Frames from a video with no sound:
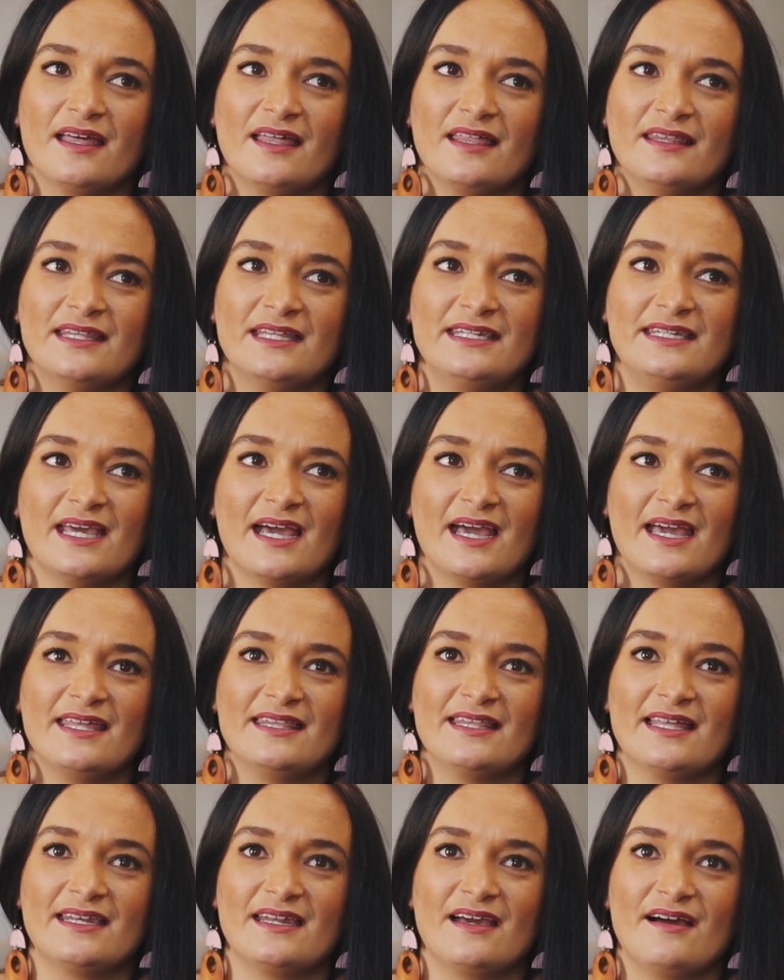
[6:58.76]
The day
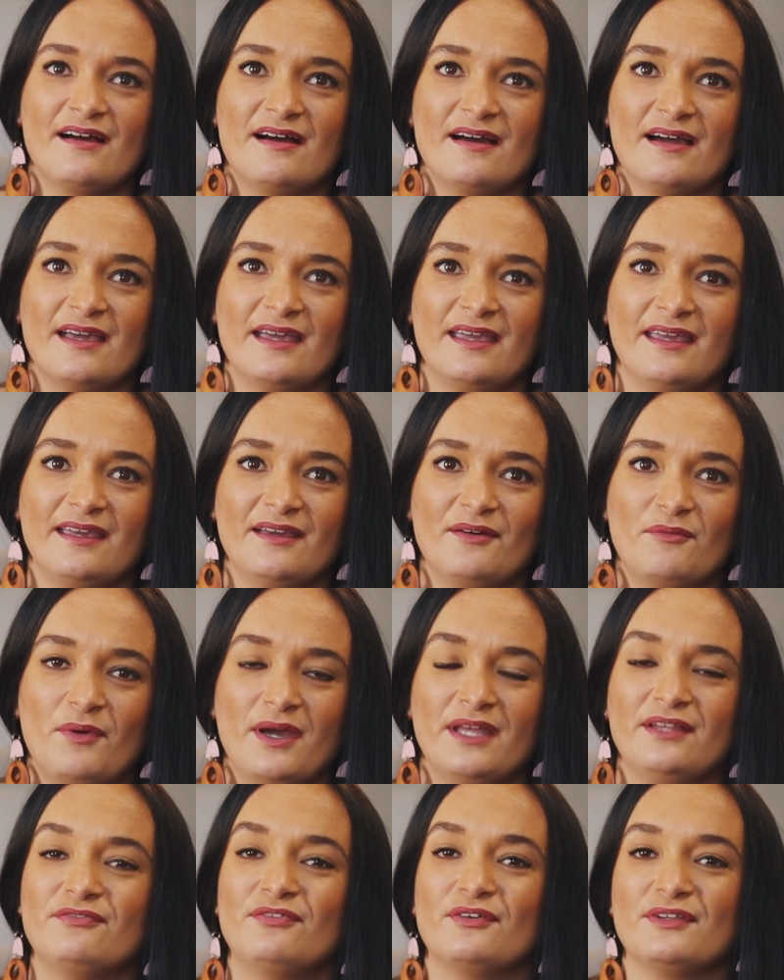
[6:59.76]
that I
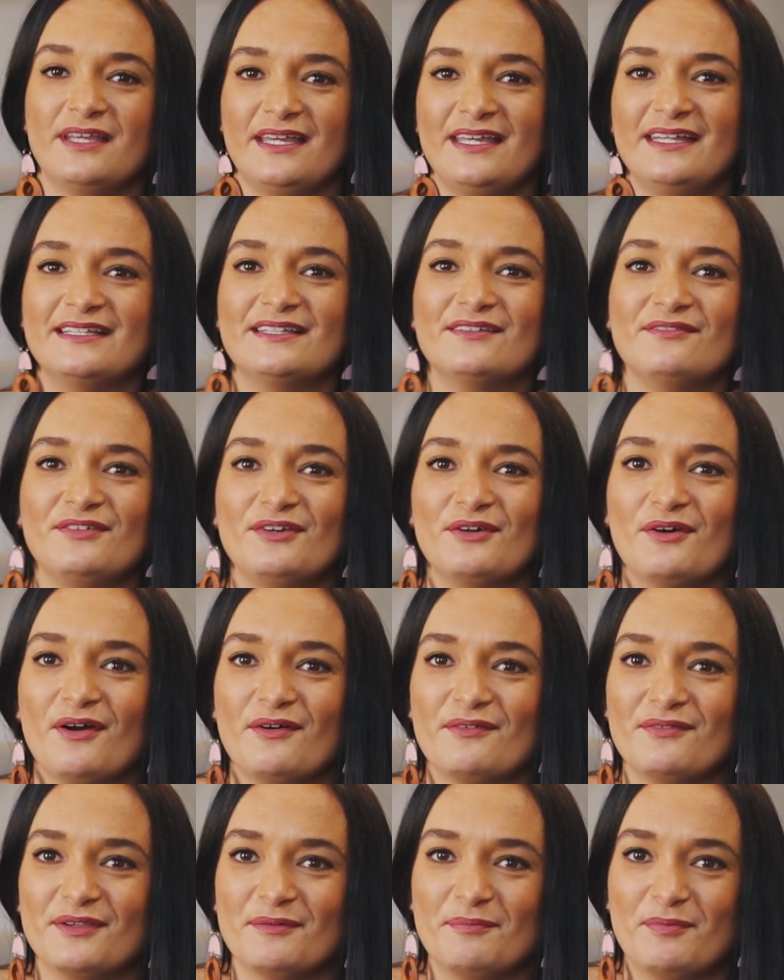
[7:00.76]
went for the interview
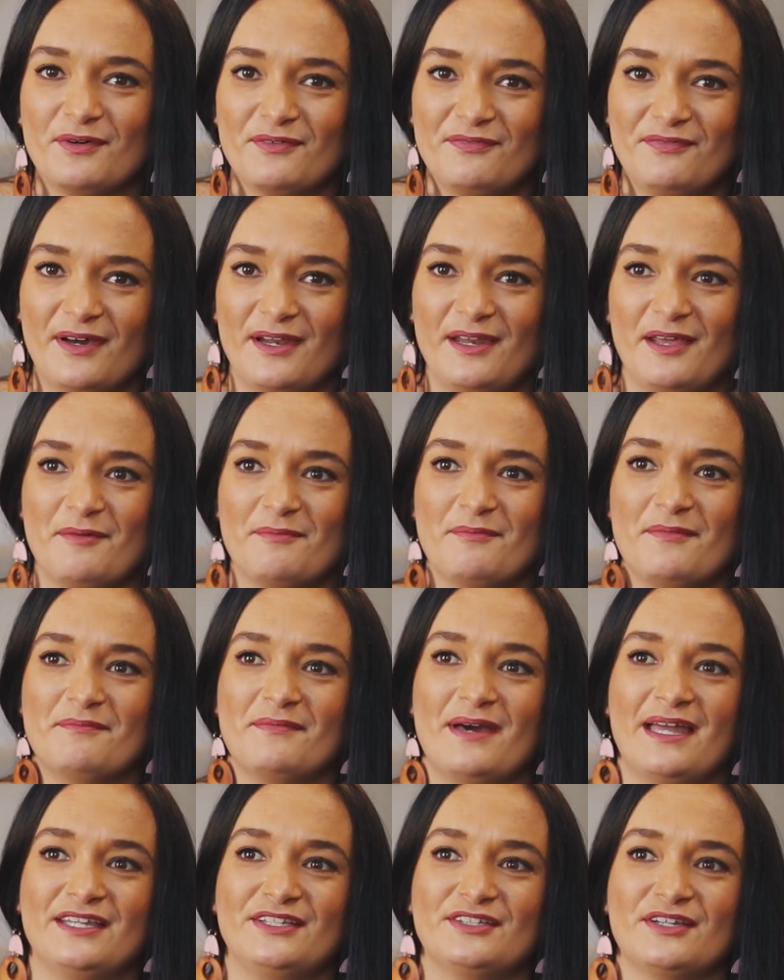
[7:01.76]
of the portfolio
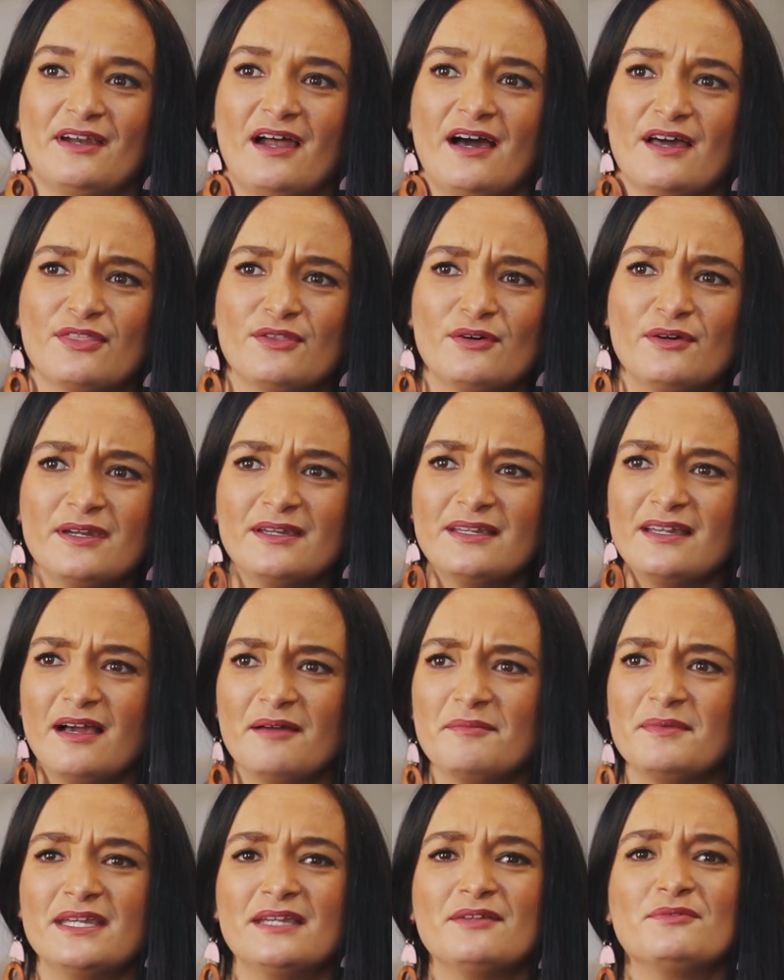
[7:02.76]
manager, I thought,
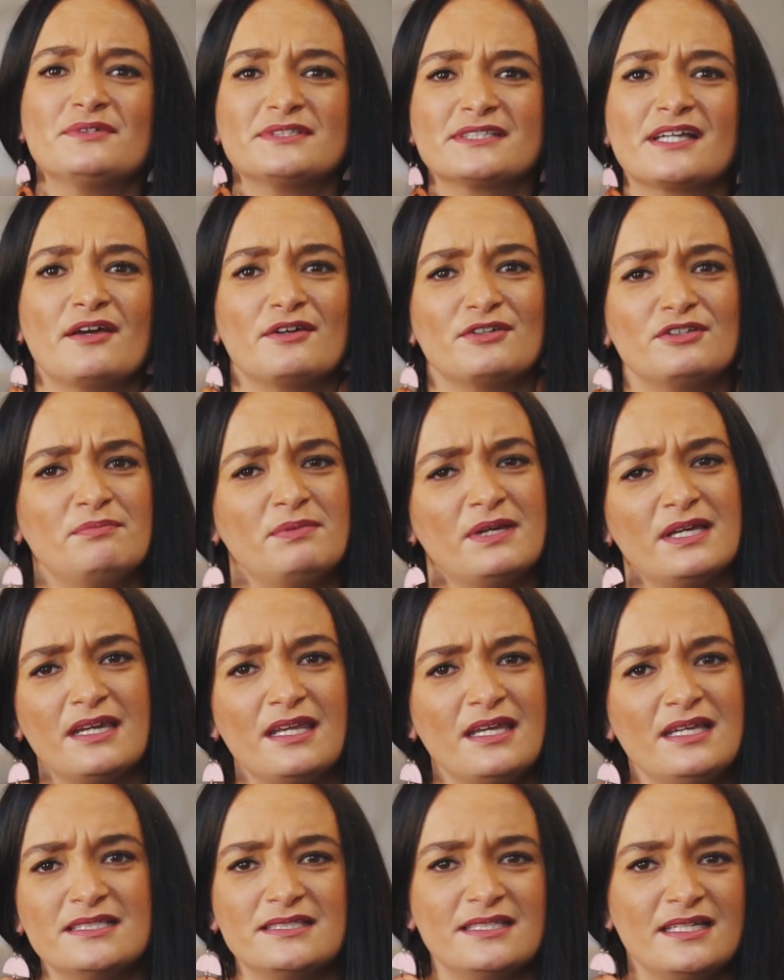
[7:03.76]
it was going to be an
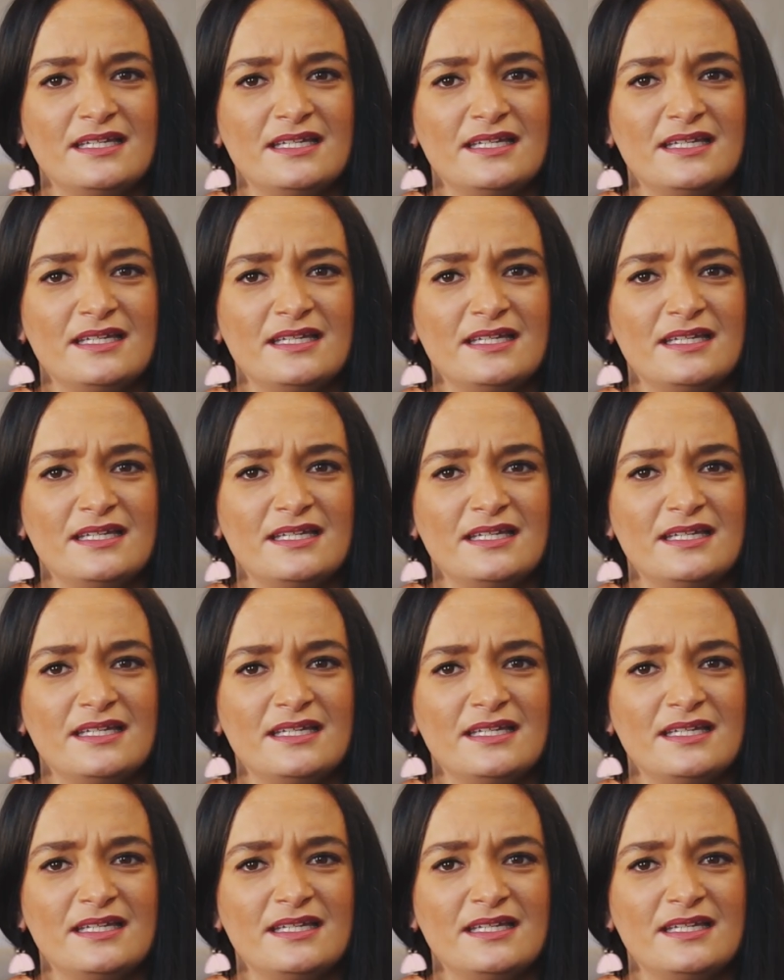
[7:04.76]
easy